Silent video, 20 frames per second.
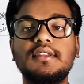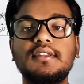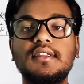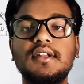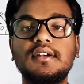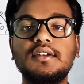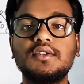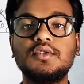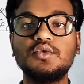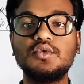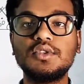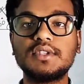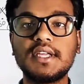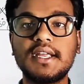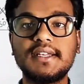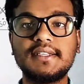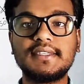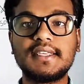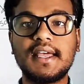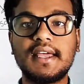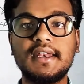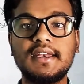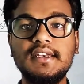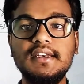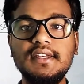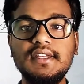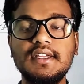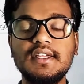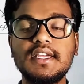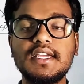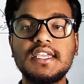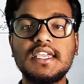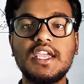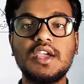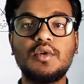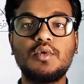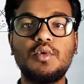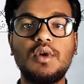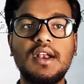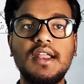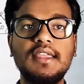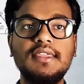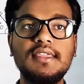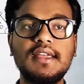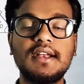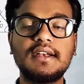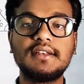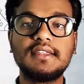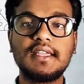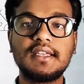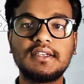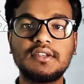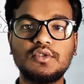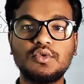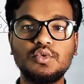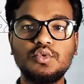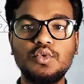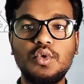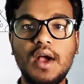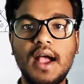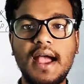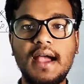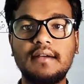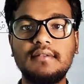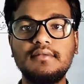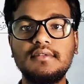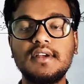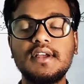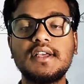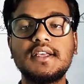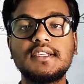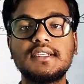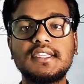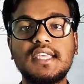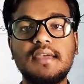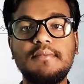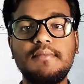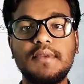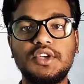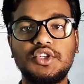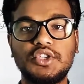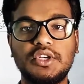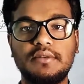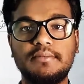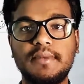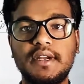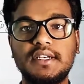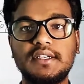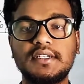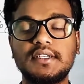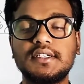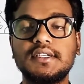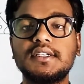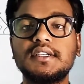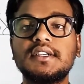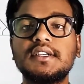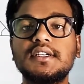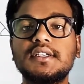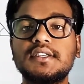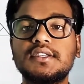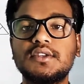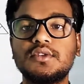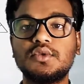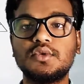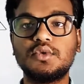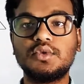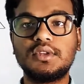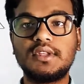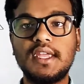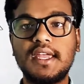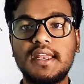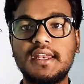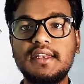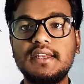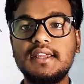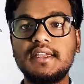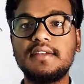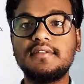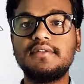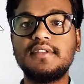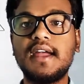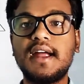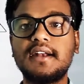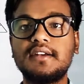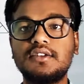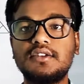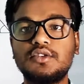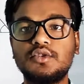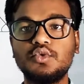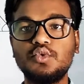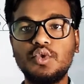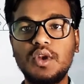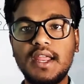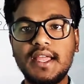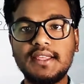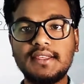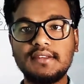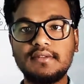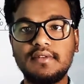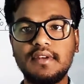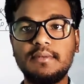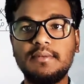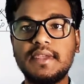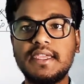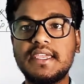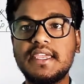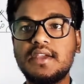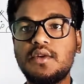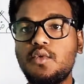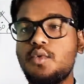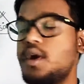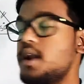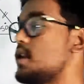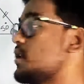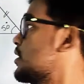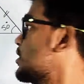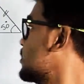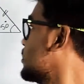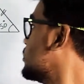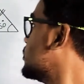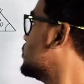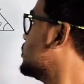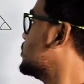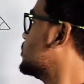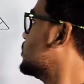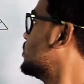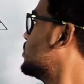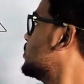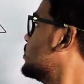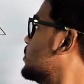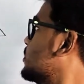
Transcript: The two sides are in equal length and they two have same measurement. So then if that two lines will be equal here,